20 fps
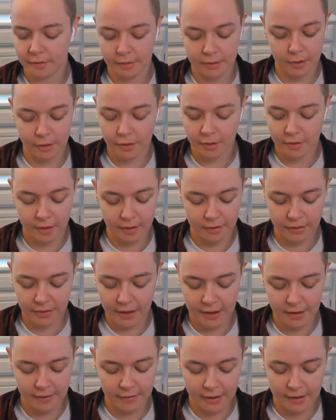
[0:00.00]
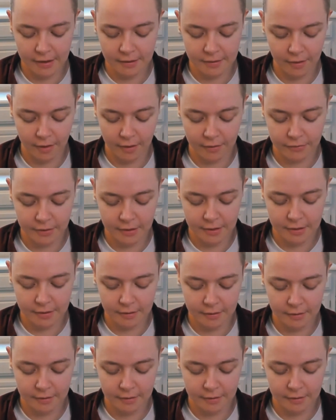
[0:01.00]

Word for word: learn a thing that is often